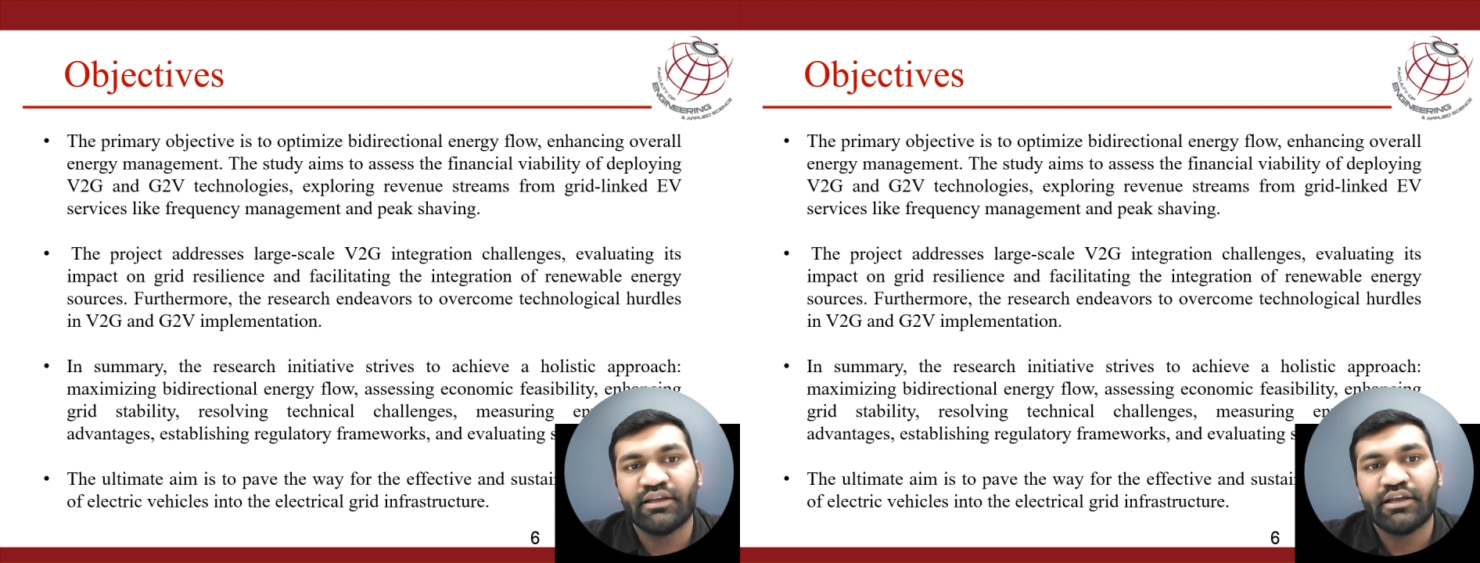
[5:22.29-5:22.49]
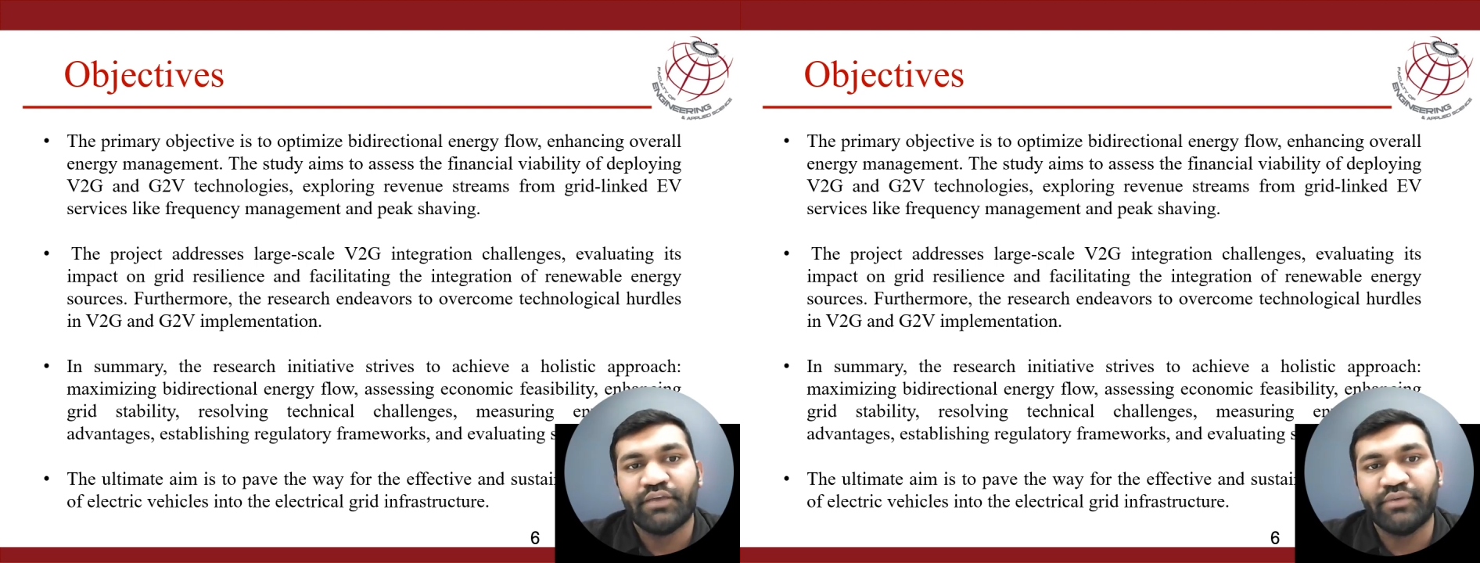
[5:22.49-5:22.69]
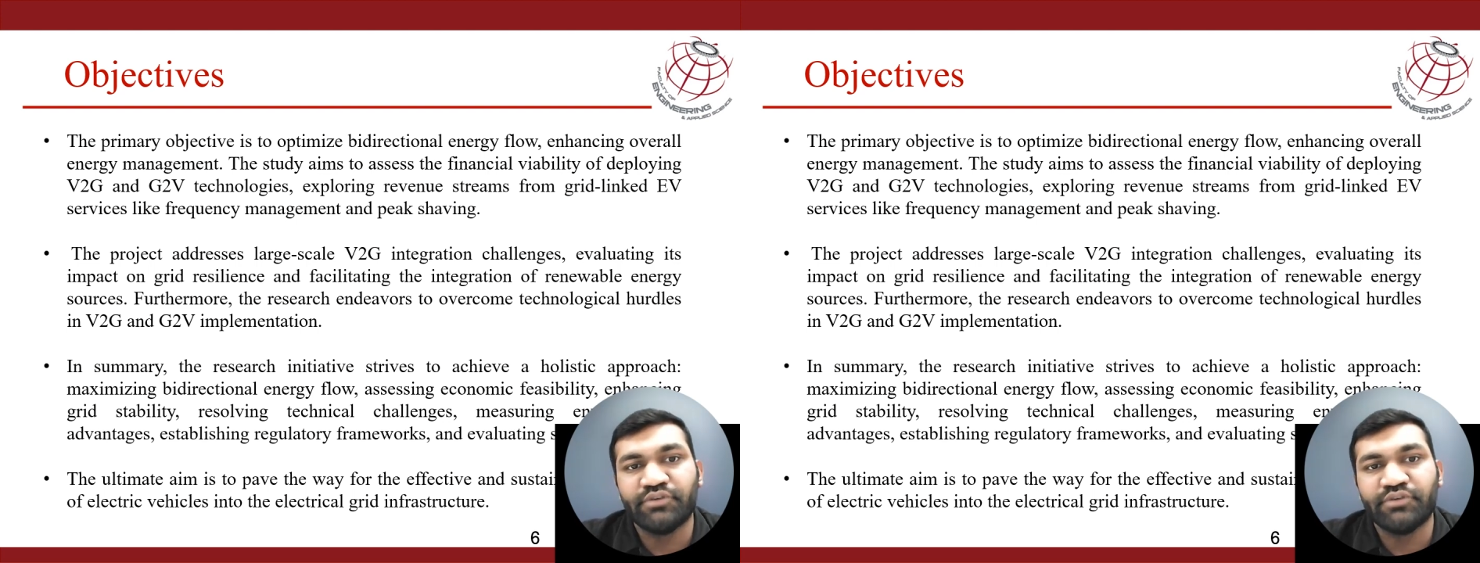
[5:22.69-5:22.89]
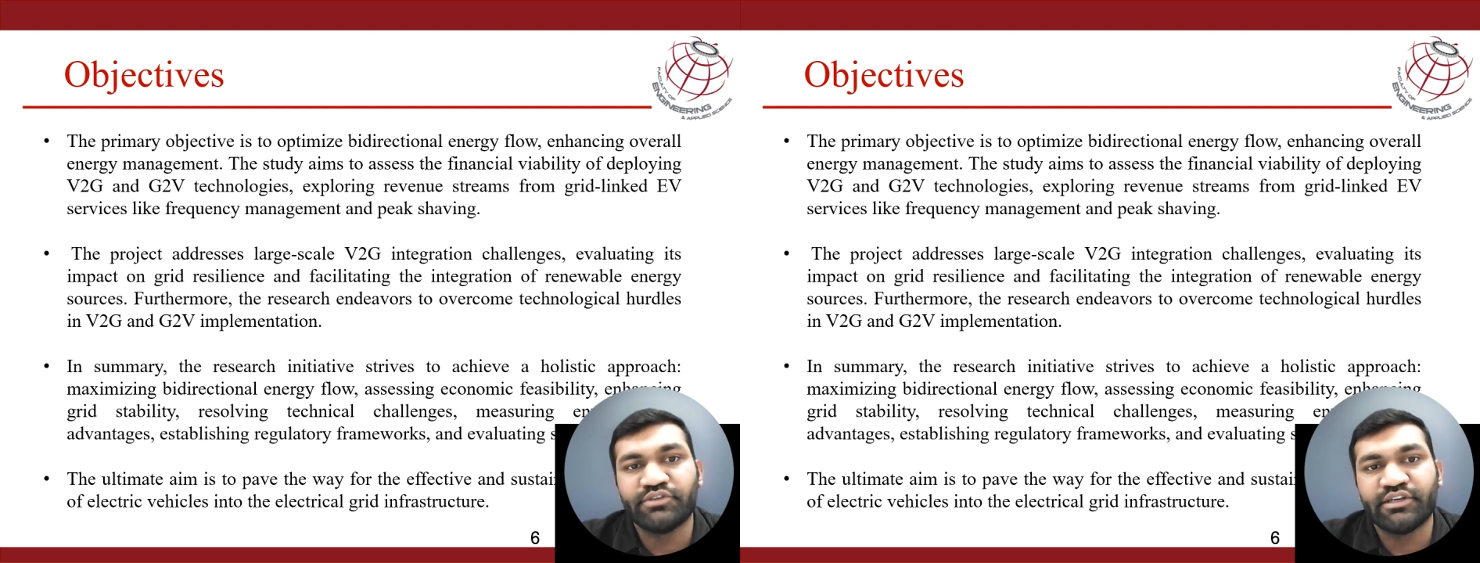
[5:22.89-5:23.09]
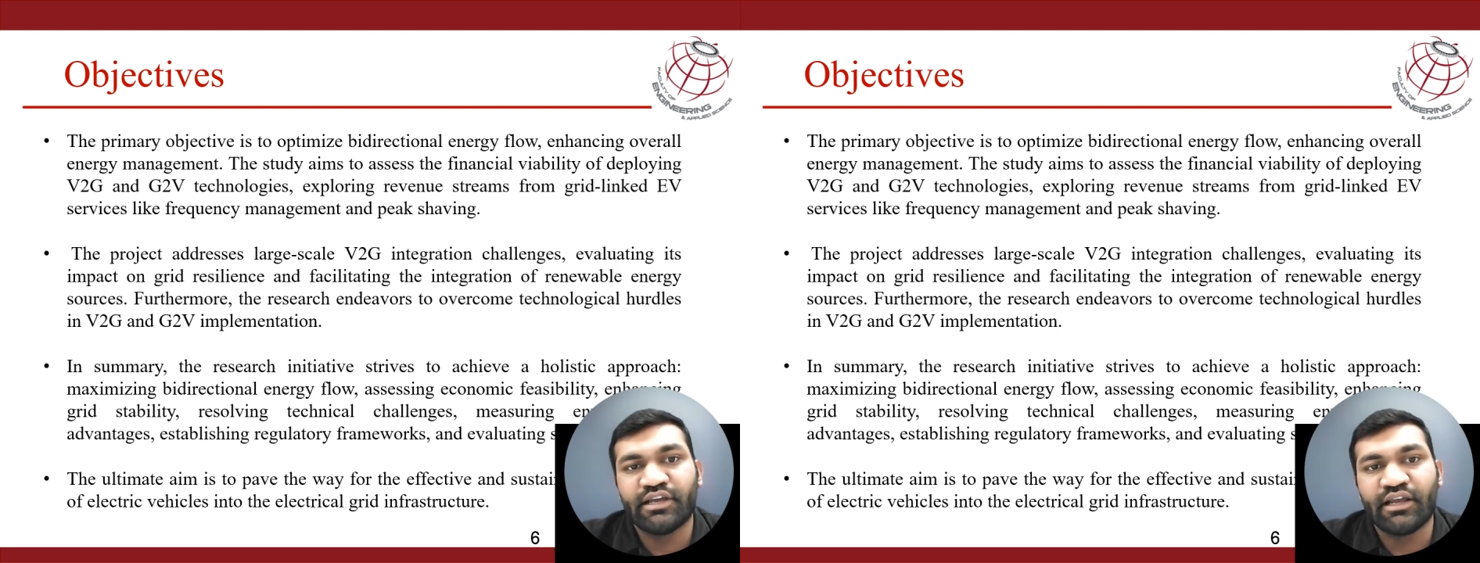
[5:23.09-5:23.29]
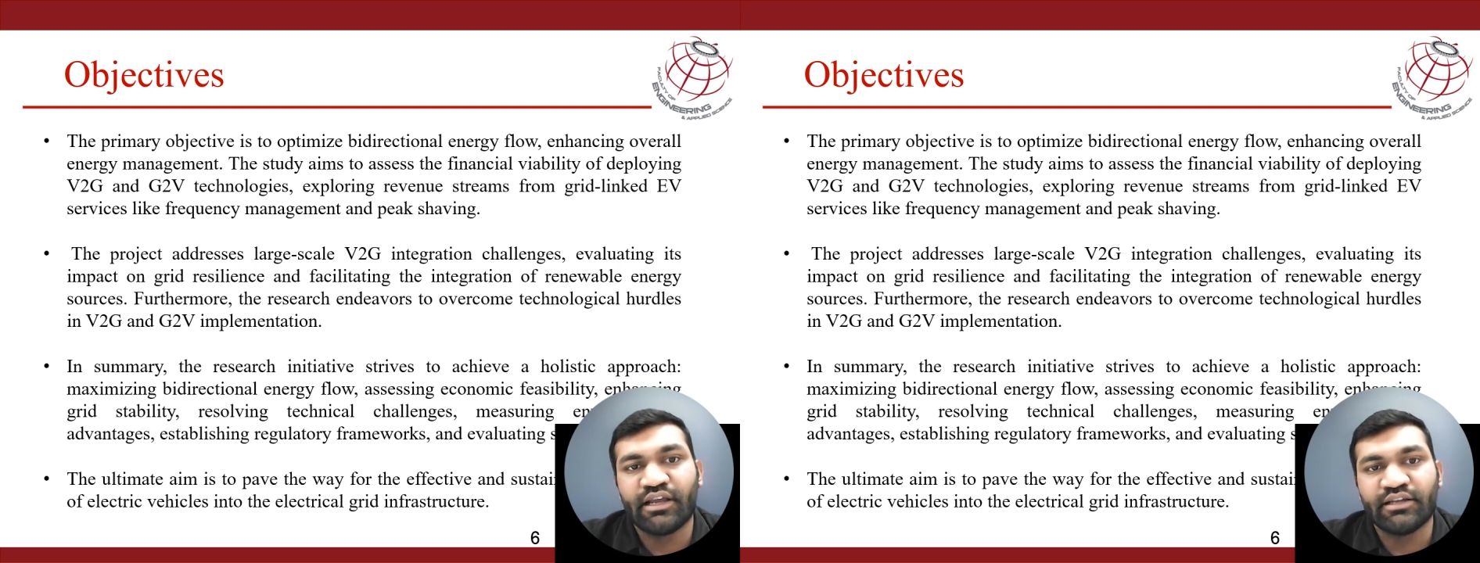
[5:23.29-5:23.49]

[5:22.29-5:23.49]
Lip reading: V2G and